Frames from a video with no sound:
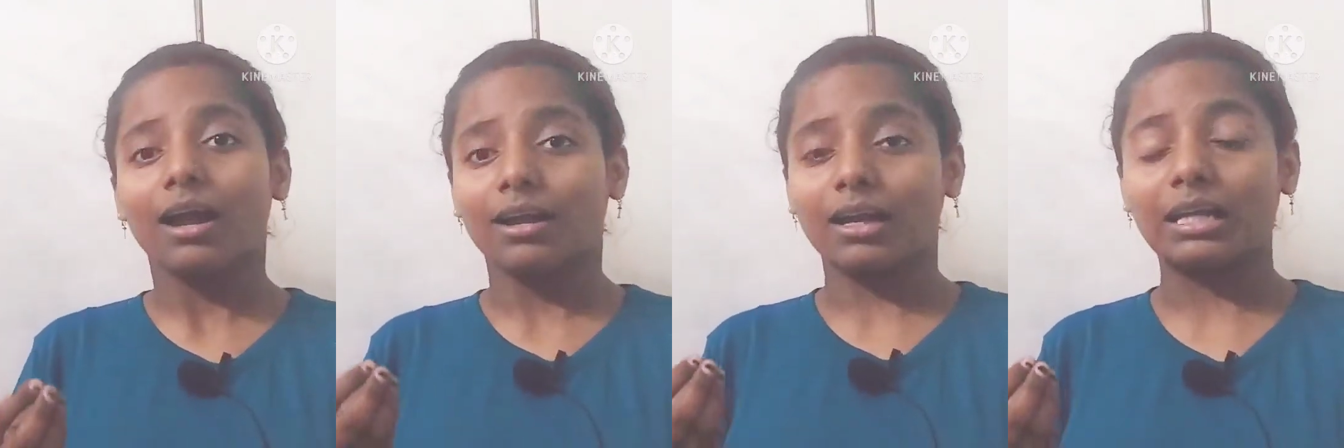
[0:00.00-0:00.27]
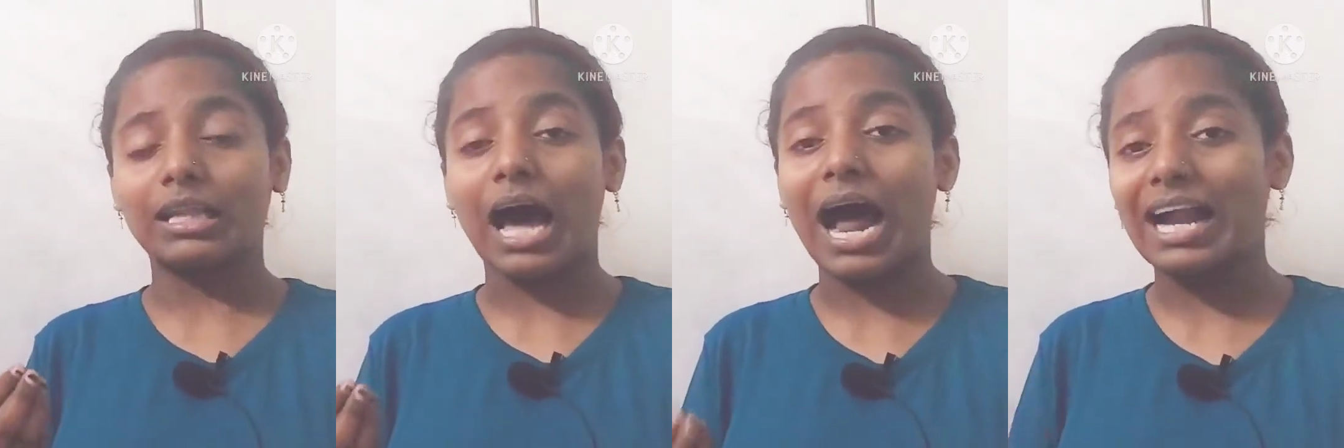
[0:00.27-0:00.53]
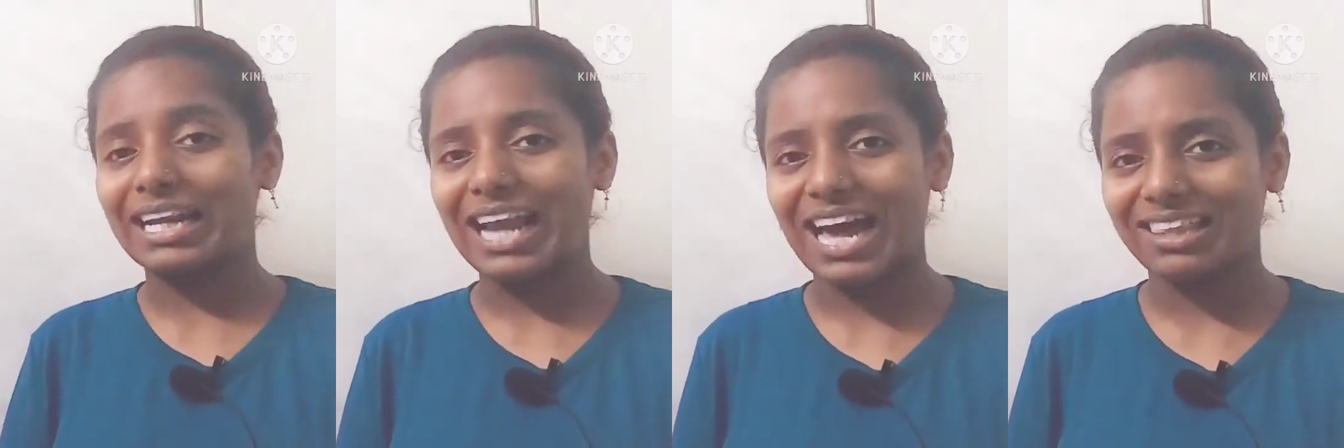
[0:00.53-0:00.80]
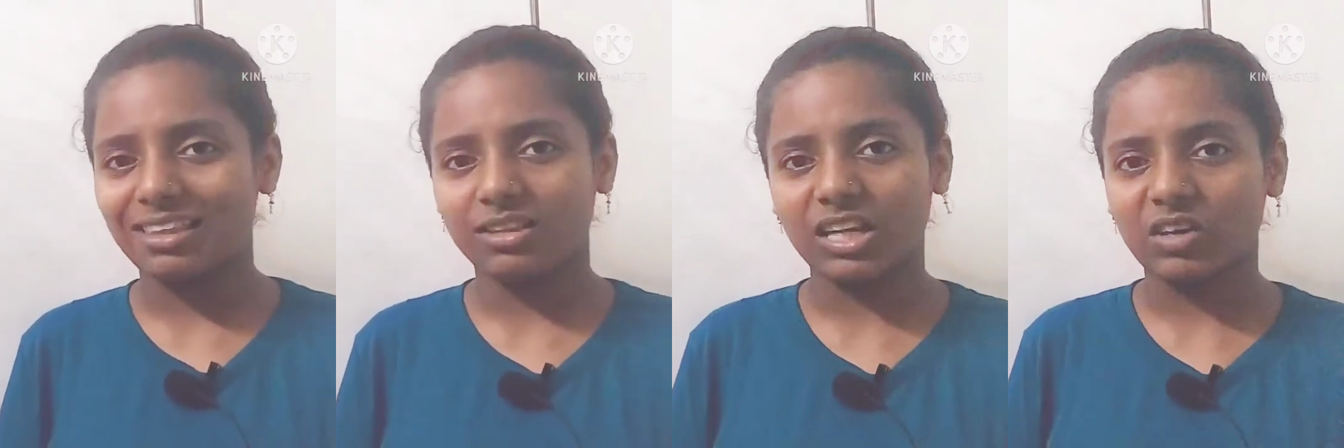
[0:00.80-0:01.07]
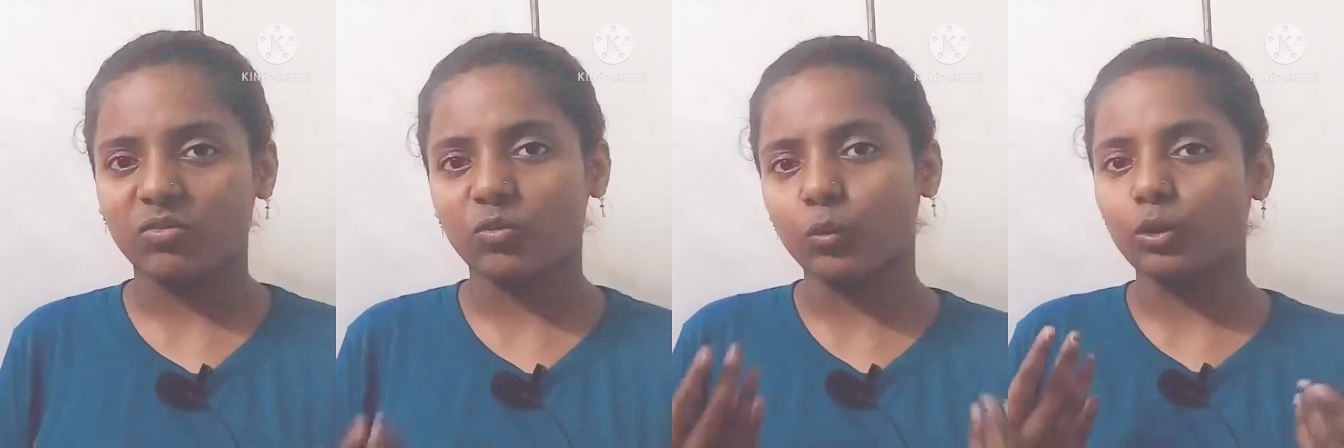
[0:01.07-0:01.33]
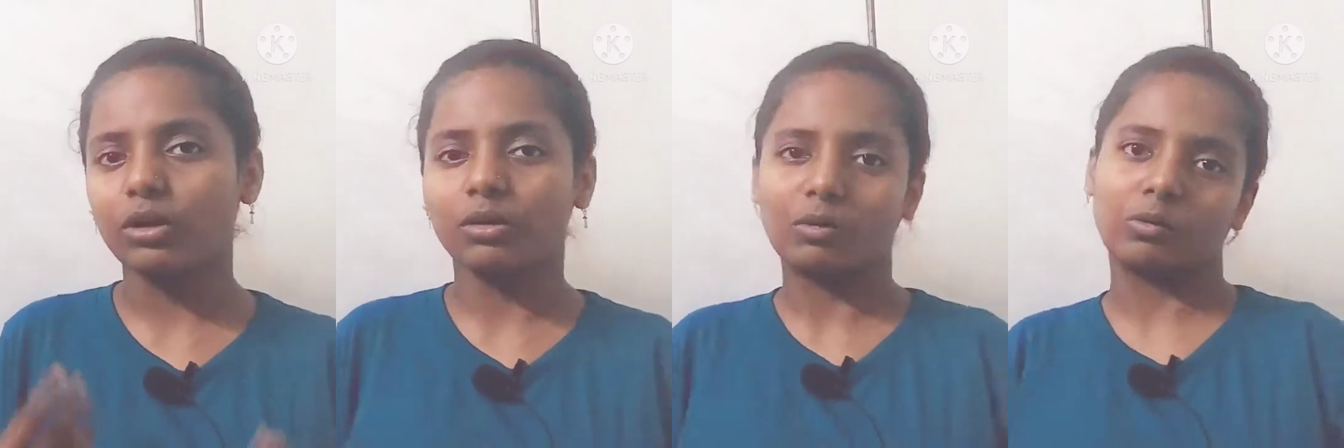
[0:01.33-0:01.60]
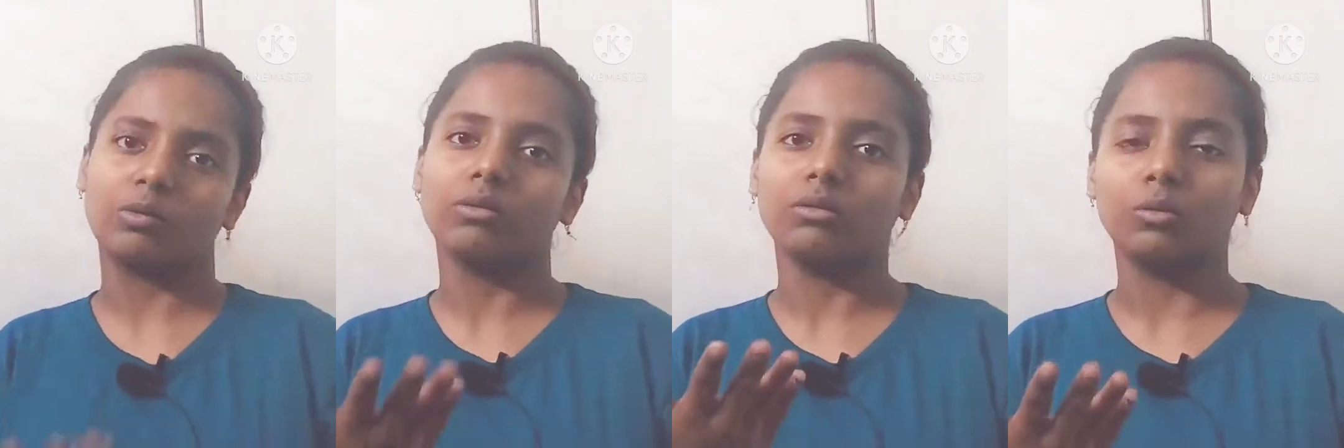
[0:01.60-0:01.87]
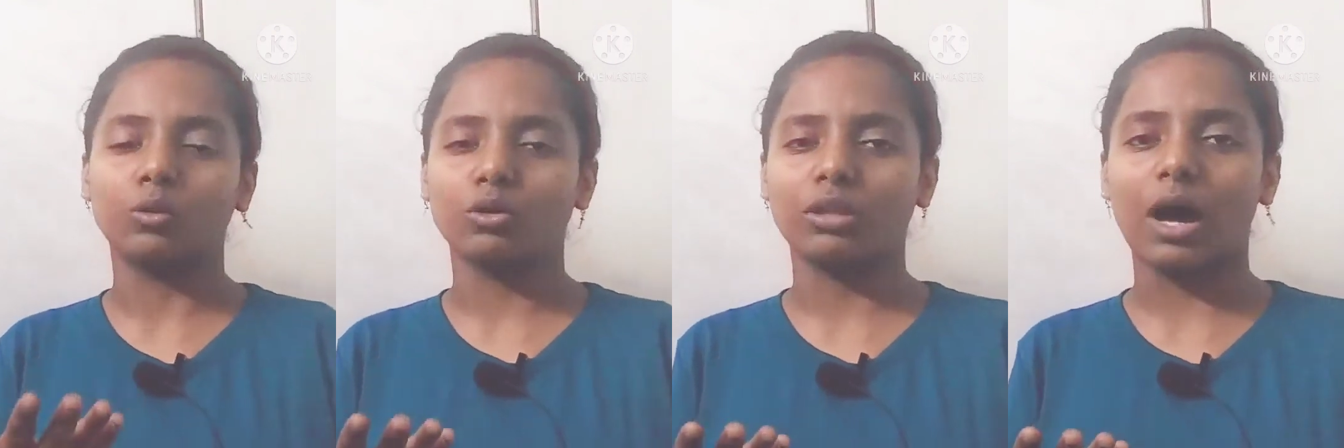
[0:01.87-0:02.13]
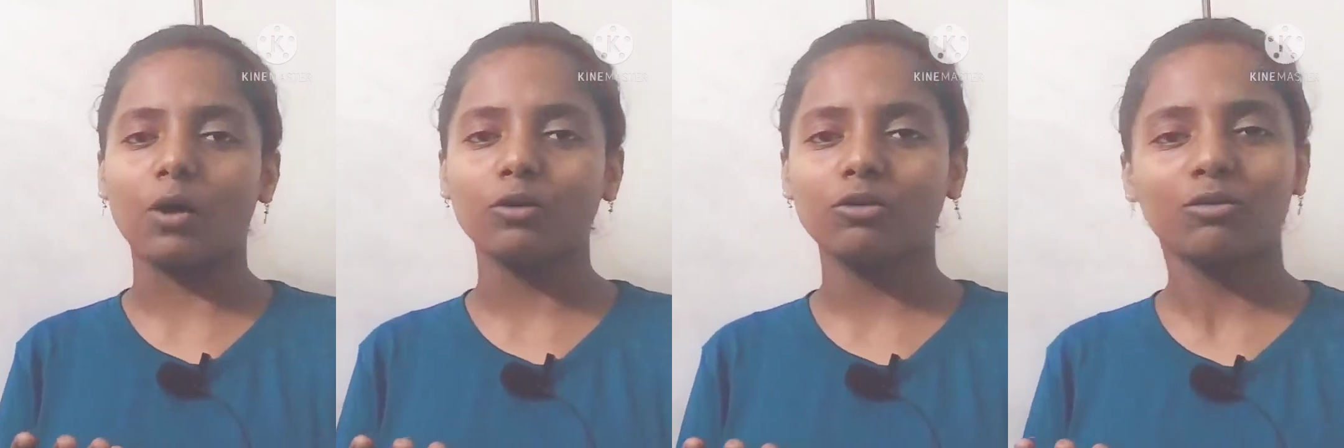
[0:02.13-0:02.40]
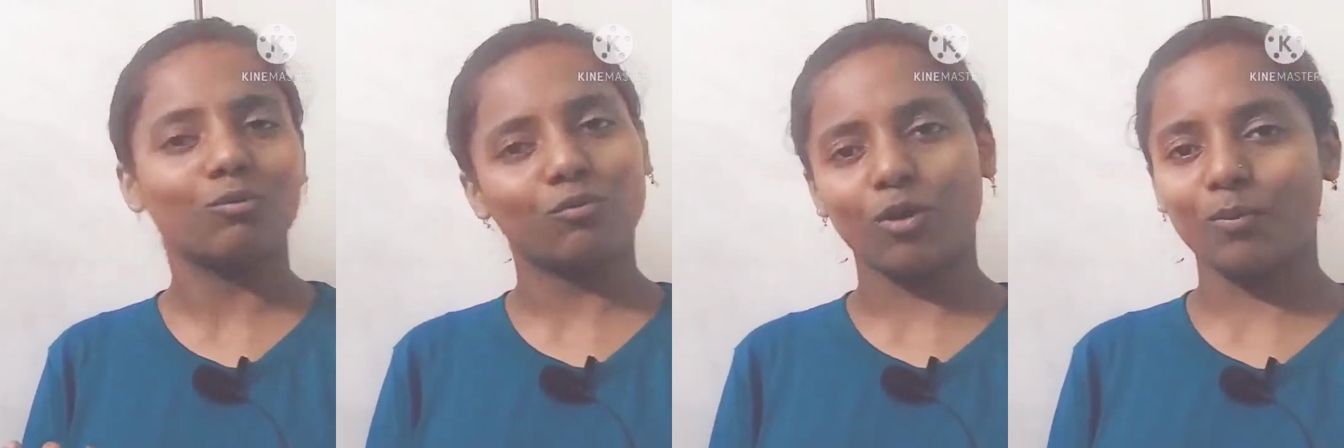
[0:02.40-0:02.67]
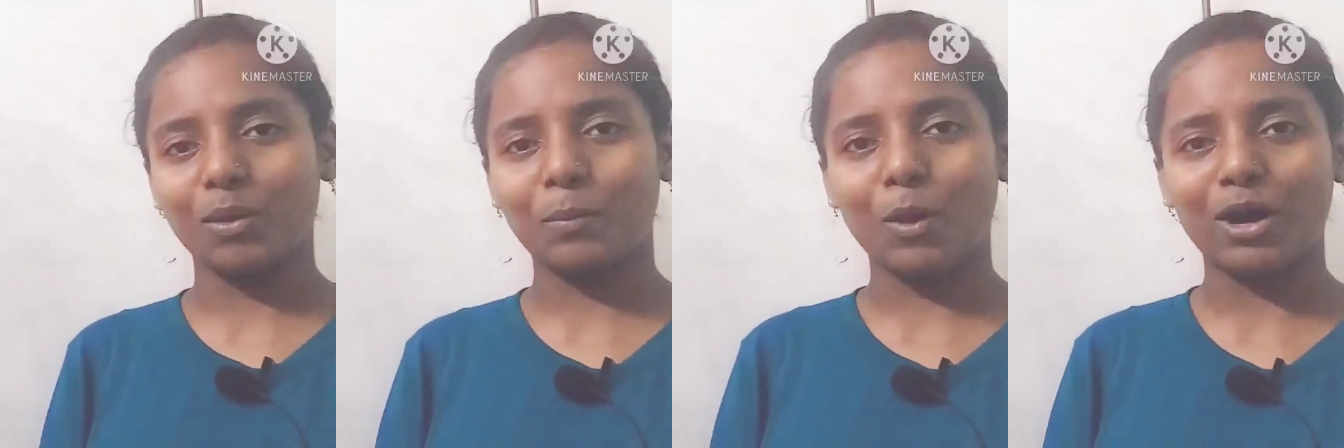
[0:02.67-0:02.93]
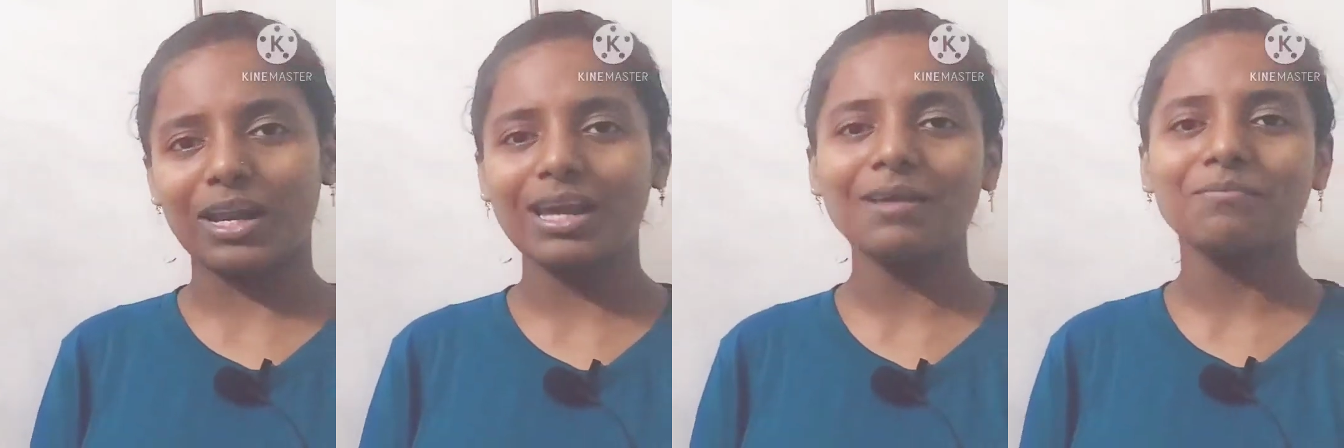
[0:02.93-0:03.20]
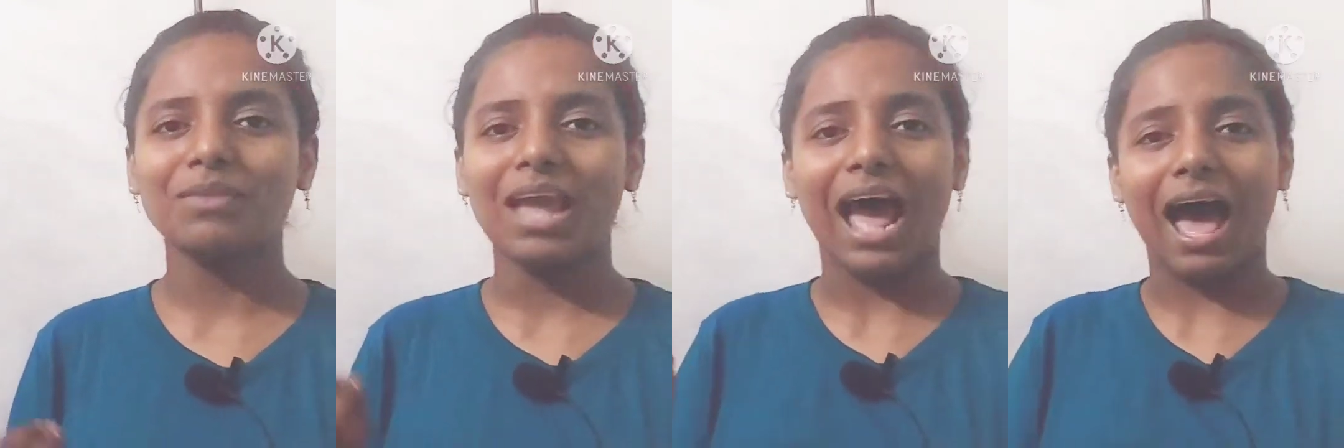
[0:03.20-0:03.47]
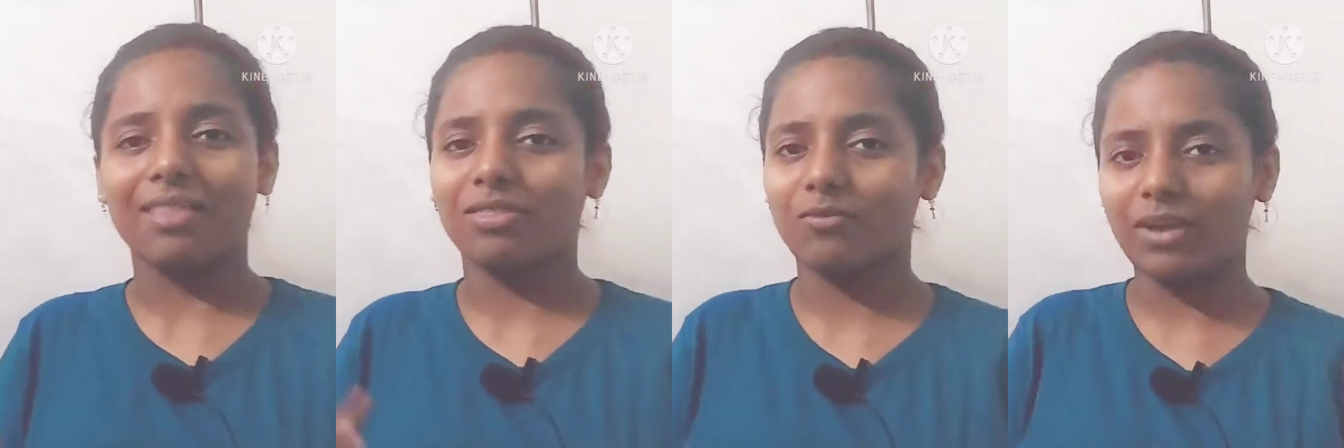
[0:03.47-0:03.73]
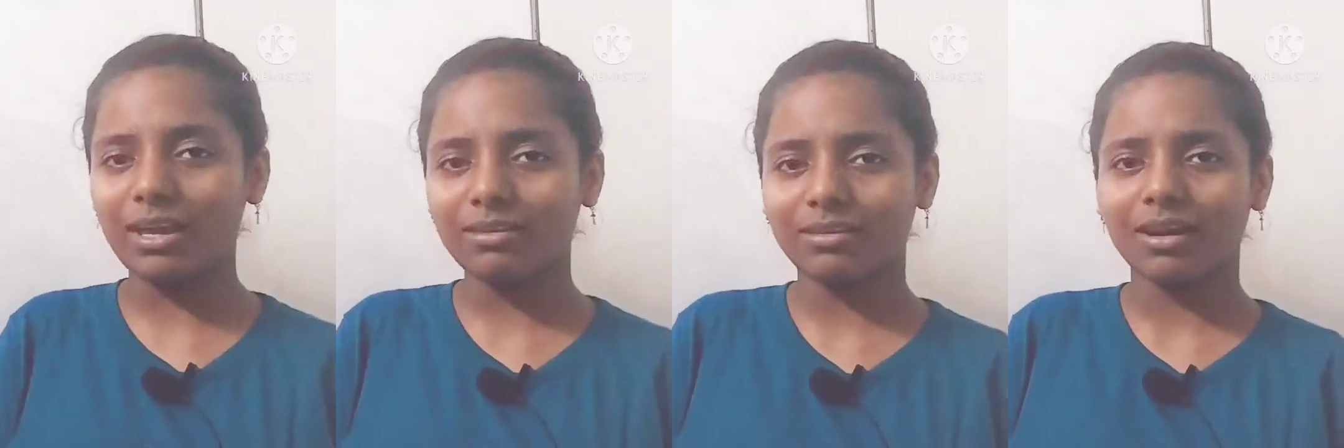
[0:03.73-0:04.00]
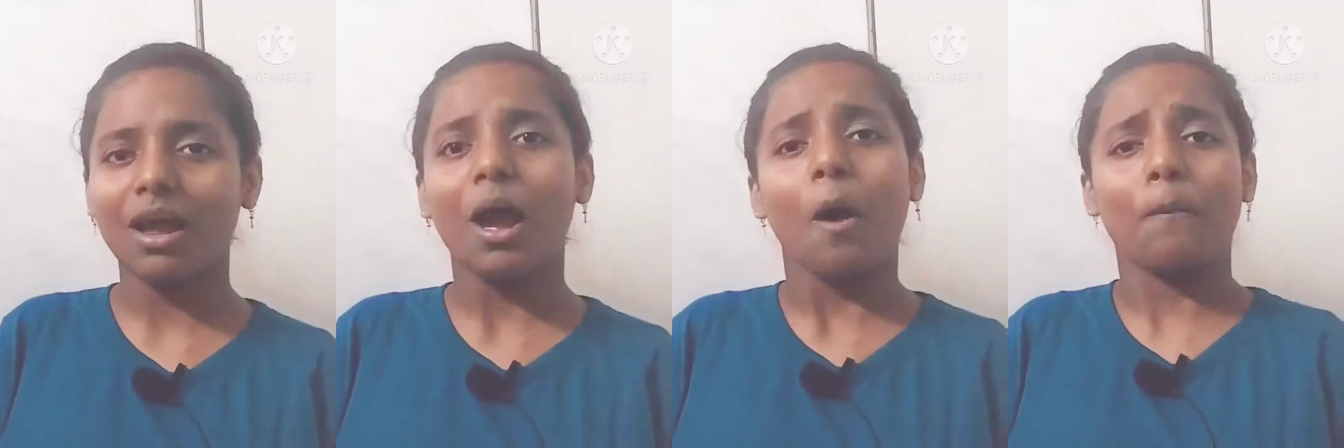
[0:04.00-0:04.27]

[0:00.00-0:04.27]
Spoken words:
the undigested food goes out from the body as a waste,